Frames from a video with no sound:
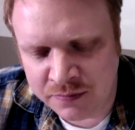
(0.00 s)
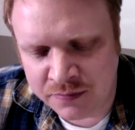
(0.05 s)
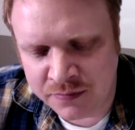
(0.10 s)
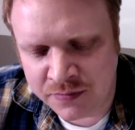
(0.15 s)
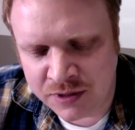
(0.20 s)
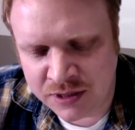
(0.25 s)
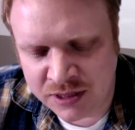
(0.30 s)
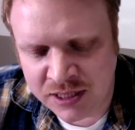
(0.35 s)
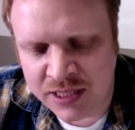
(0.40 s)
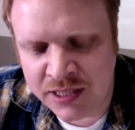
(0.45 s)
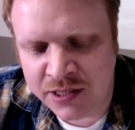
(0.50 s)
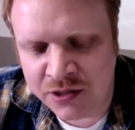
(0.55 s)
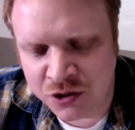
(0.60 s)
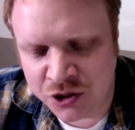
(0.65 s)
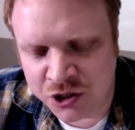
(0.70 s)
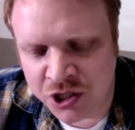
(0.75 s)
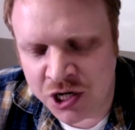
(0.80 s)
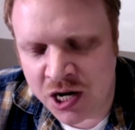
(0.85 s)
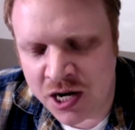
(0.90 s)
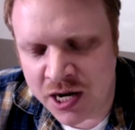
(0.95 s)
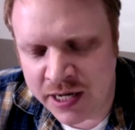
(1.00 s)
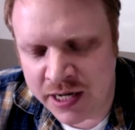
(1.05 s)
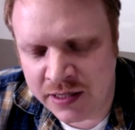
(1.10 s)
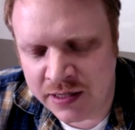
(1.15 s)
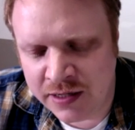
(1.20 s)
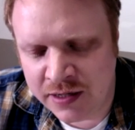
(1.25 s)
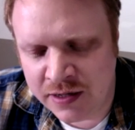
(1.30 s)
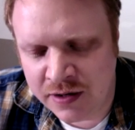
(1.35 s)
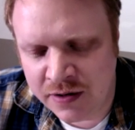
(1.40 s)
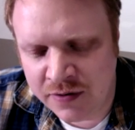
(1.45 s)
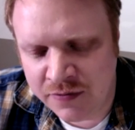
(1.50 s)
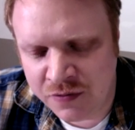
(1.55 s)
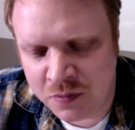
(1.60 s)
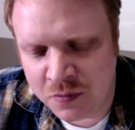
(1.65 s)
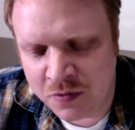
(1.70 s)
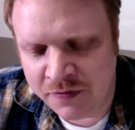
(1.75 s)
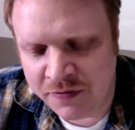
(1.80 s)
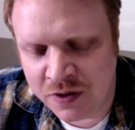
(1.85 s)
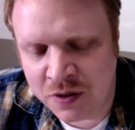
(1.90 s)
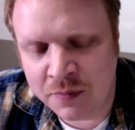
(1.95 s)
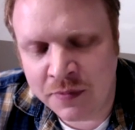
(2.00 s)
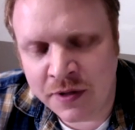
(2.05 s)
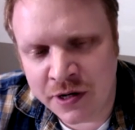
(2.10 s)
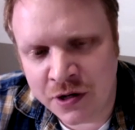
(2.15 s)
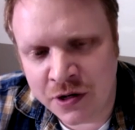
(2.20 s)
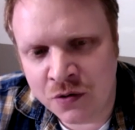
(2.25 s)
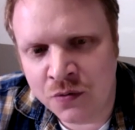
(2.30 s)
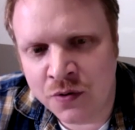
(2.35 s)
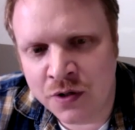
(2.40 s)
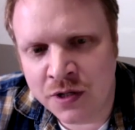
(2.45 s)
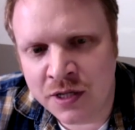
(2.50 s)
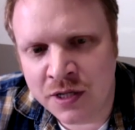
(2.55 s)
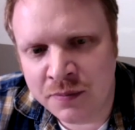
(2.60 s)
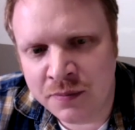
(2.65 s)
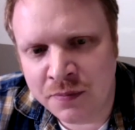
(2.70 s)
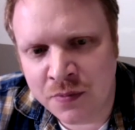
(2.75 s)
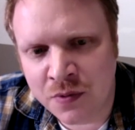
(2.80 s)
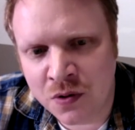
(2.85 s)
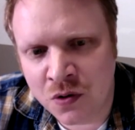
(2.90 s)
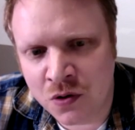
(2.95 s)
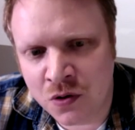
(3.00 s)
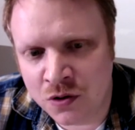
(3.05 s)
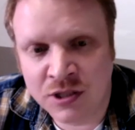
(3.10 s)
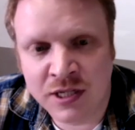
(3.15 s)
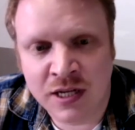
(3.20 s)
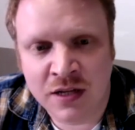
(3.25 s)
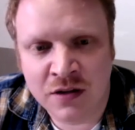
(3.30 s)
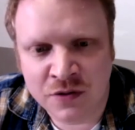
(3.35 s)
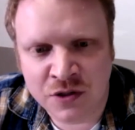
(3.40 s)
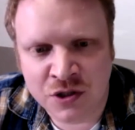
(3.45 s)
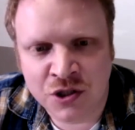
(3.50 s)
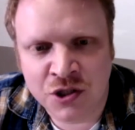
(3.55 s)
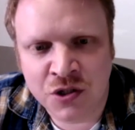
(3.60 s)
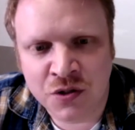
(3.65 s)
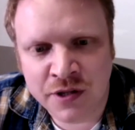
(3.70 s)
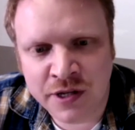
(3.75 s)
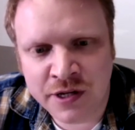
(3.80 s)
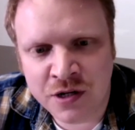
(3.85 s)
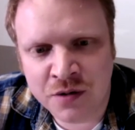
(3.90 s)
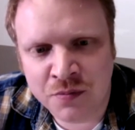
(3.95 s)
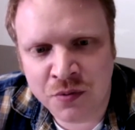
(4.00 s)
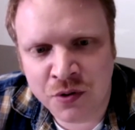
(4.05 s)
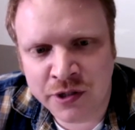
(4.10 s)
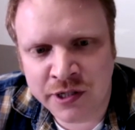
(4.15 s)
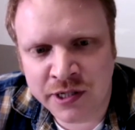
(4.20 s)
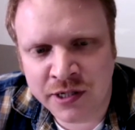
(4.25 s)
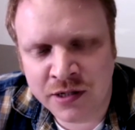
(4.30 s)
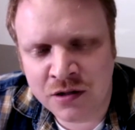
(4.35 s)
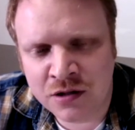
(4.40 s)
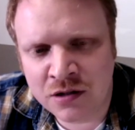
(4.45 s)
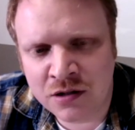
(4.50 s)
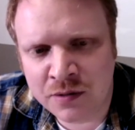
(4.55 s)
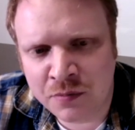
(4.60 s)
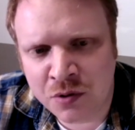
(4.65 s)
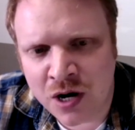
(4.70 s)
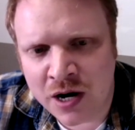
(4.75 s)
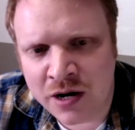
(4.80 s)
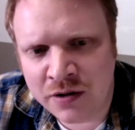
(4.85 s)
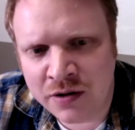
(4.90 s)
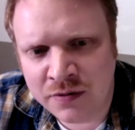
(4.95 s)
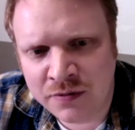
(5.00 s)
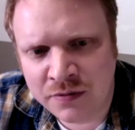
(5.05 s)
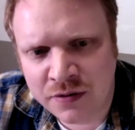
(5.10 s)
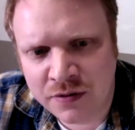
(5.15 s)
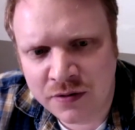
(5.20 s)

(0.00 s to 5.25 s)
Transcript: scene or shot from a film that you're or a television show that you're particularly proud of?